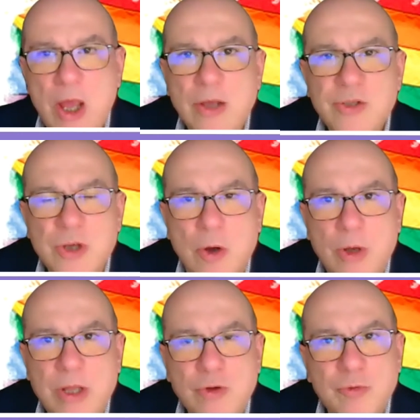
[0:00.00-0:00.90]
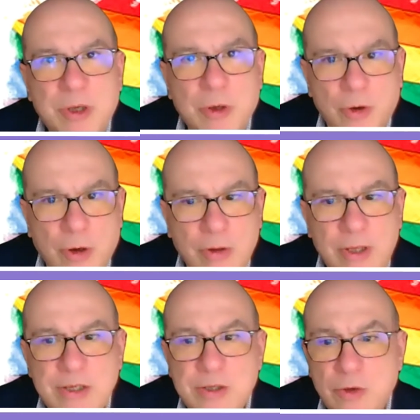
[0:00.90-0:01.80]
So it could be your
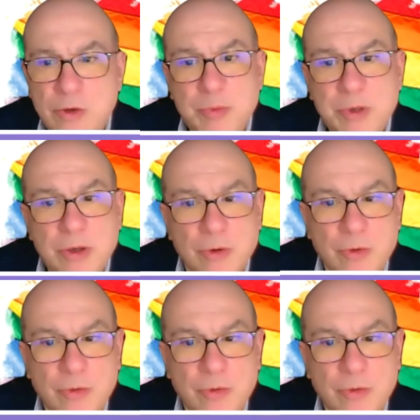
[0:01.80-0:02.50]
colleagues, it could be your